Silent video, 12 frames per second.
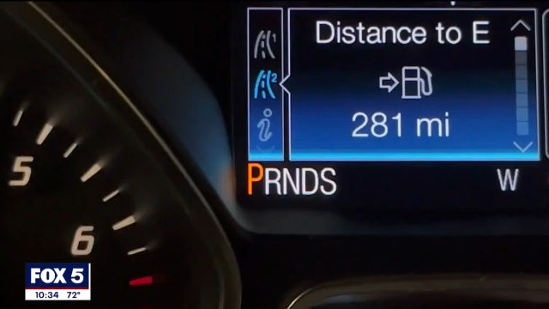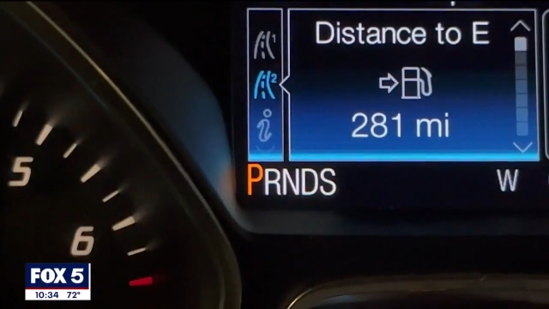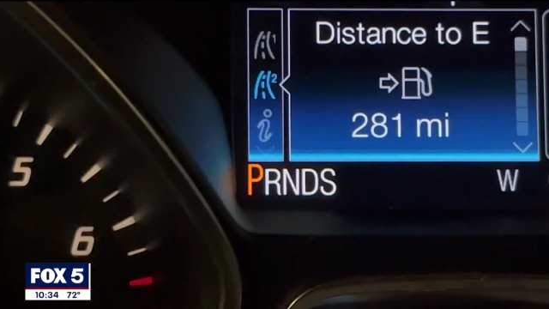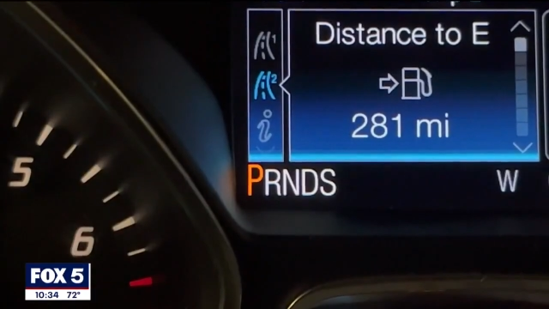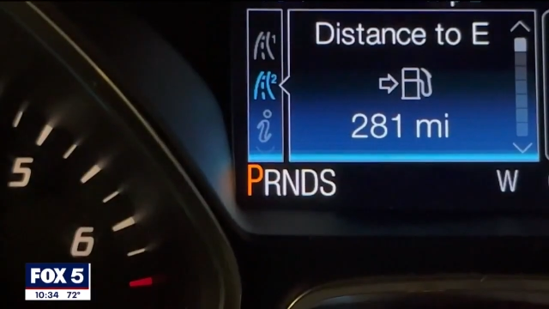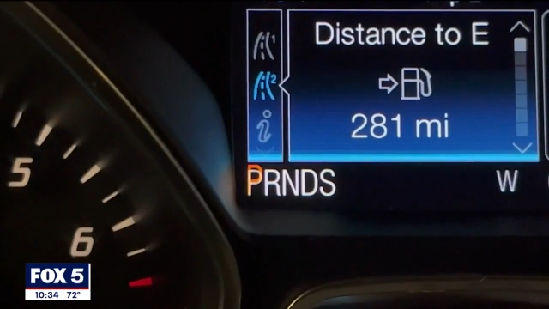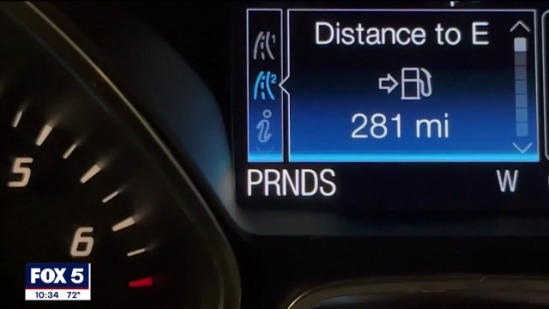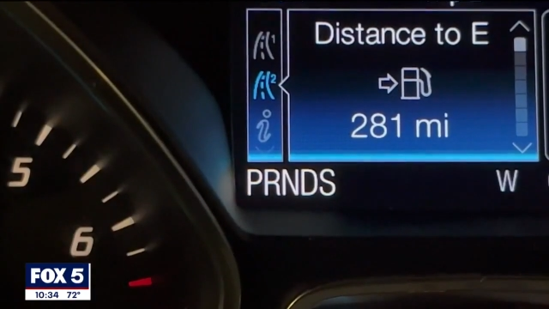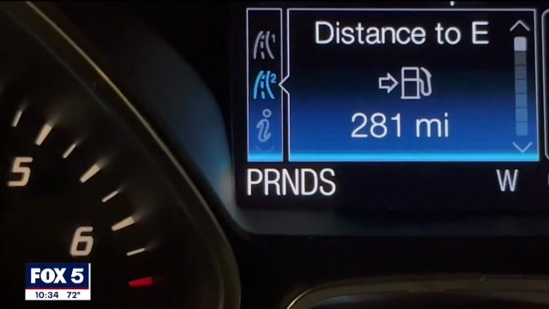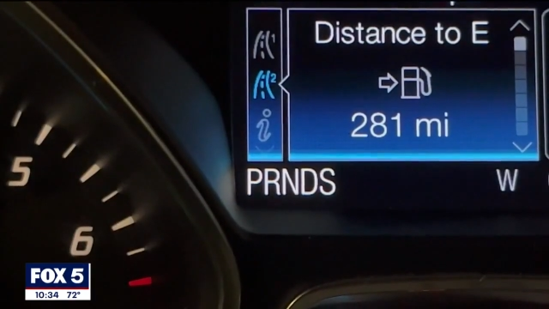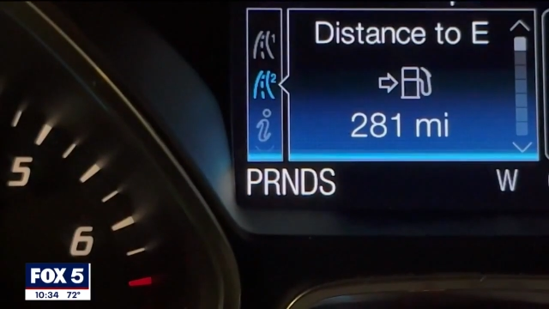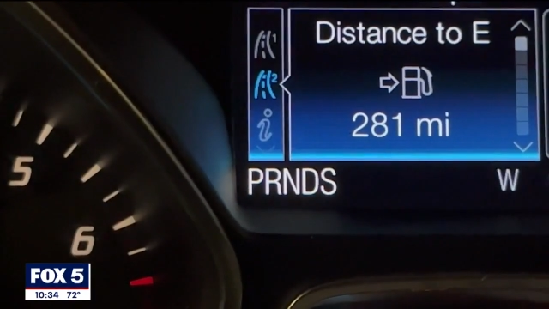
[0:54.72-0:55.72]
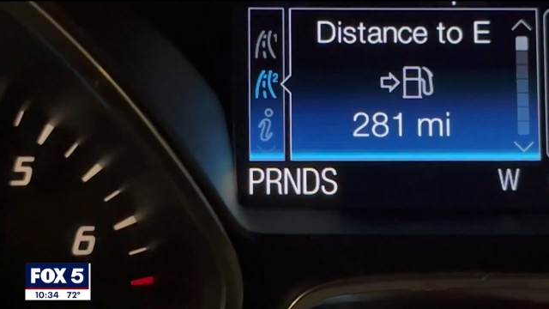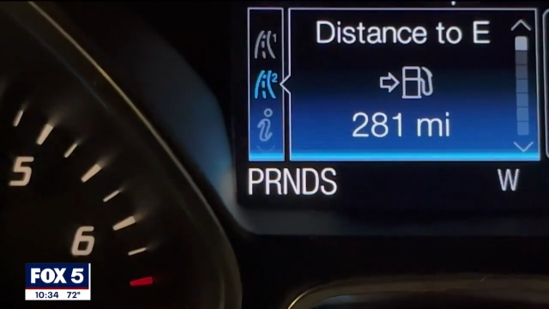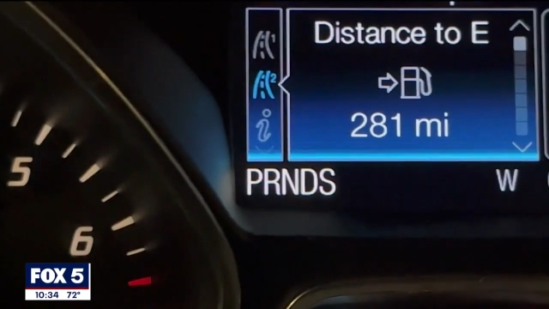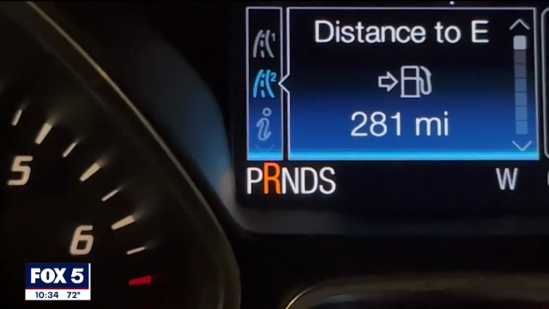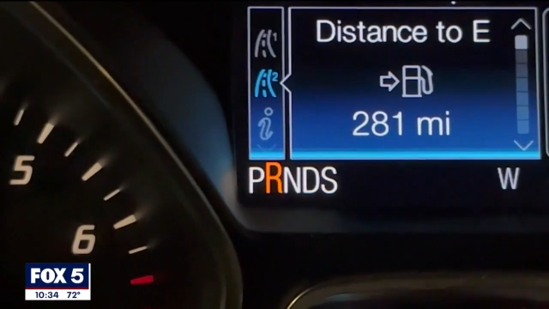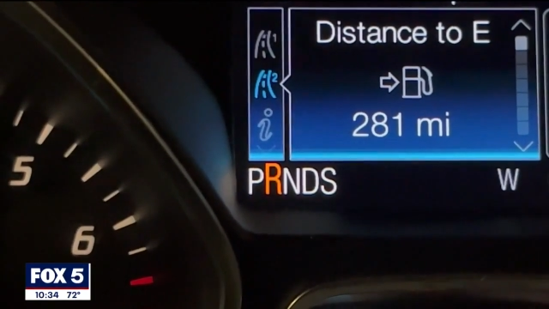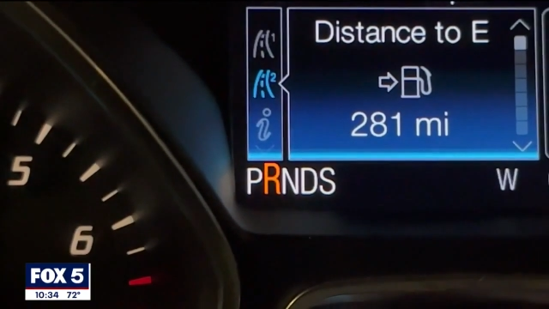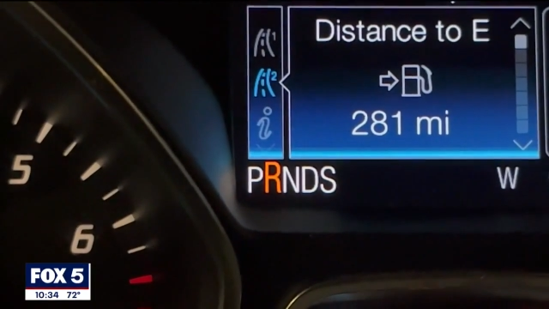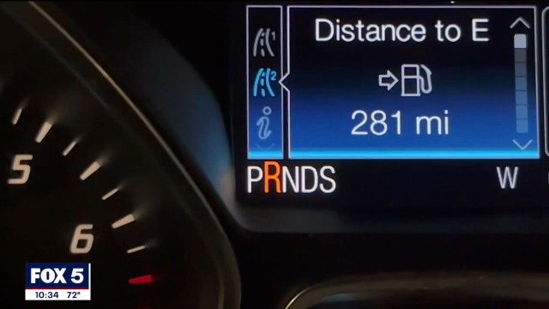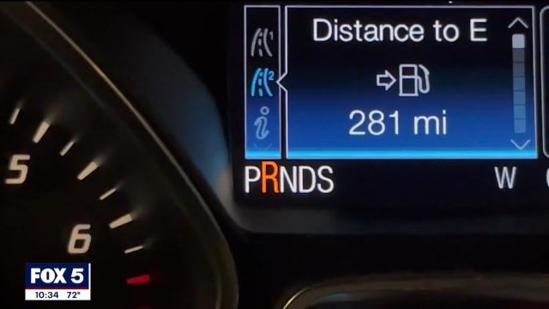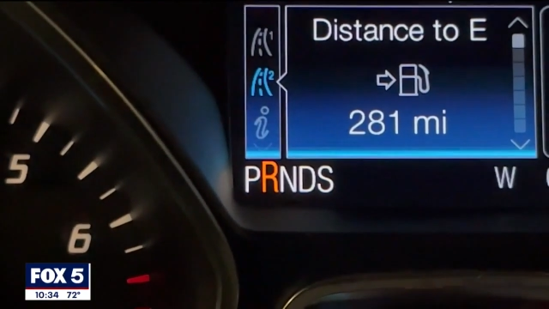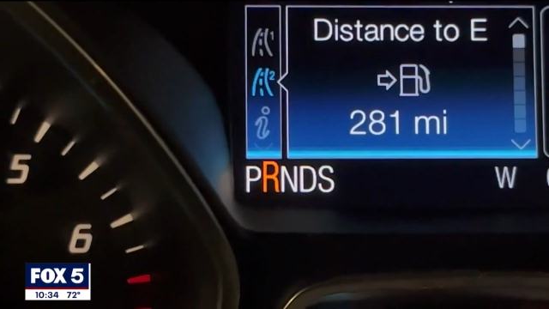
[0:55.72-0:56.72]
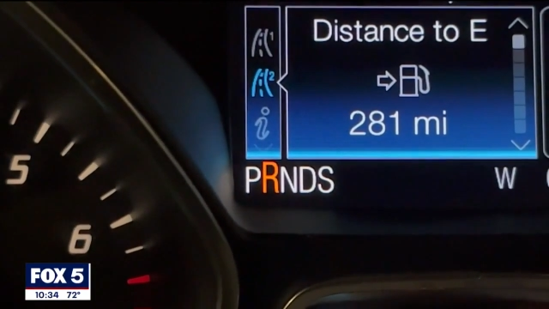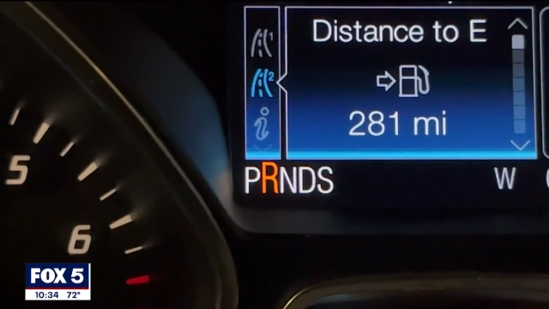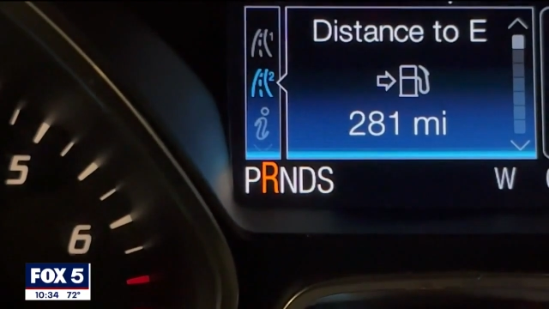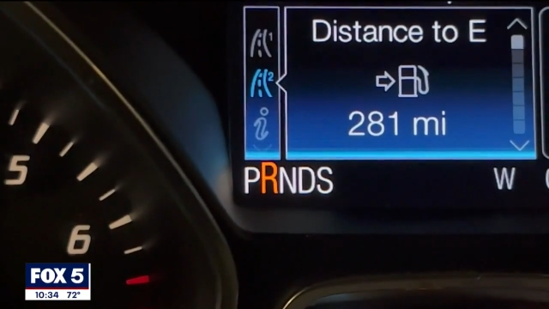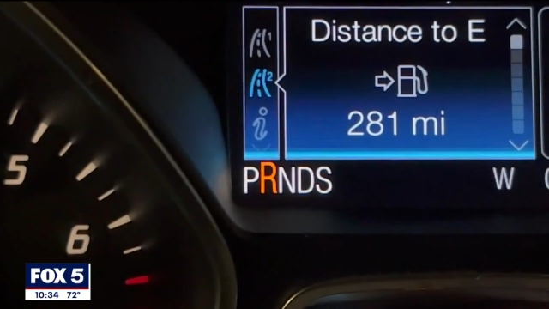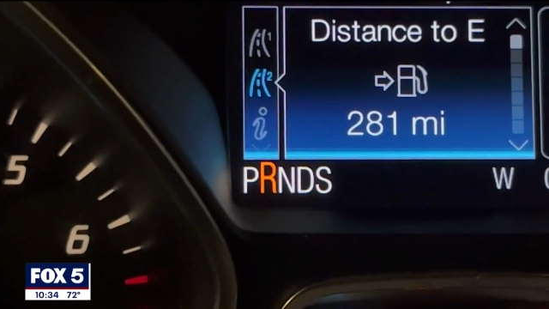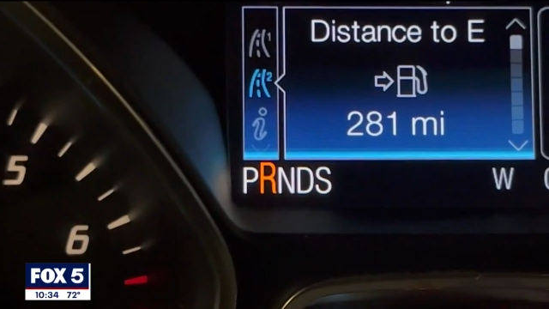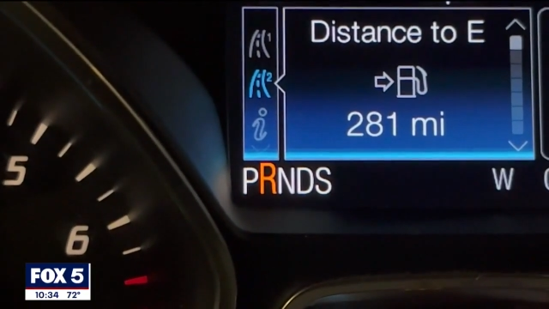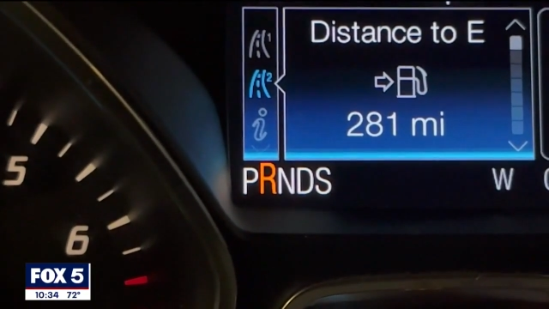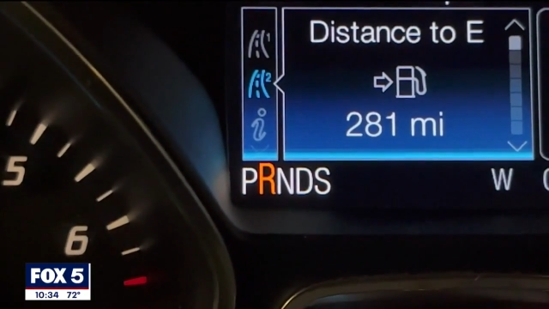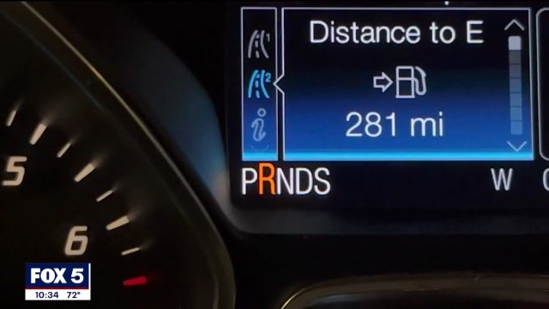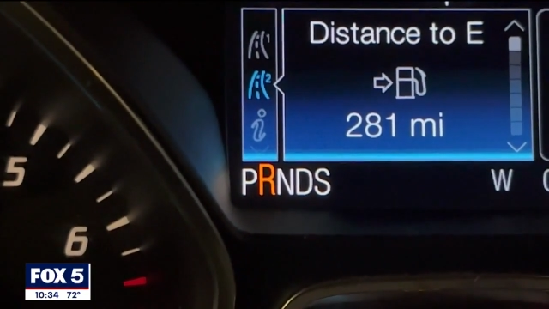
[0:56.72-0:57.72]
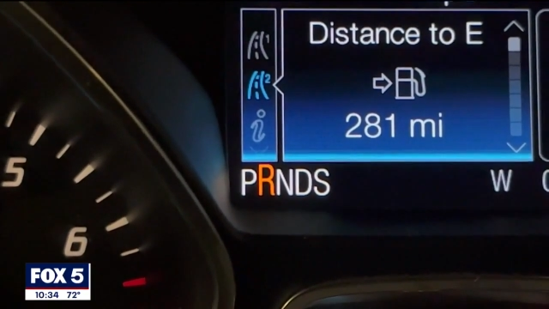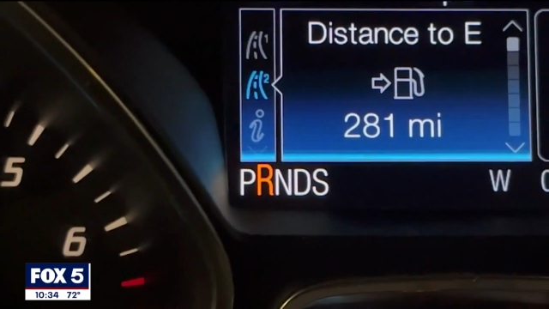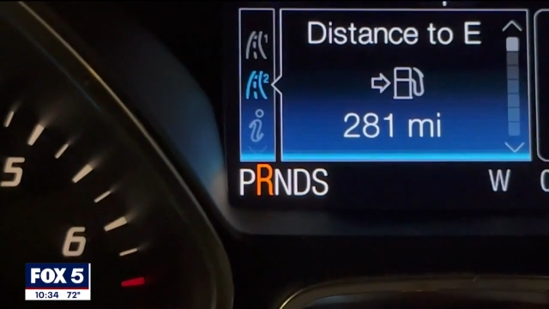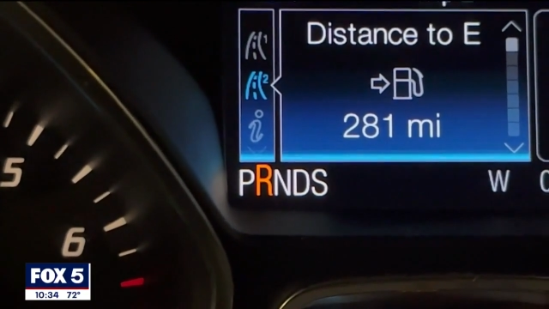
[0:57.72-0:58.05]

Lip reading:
[unreadable: no face in view]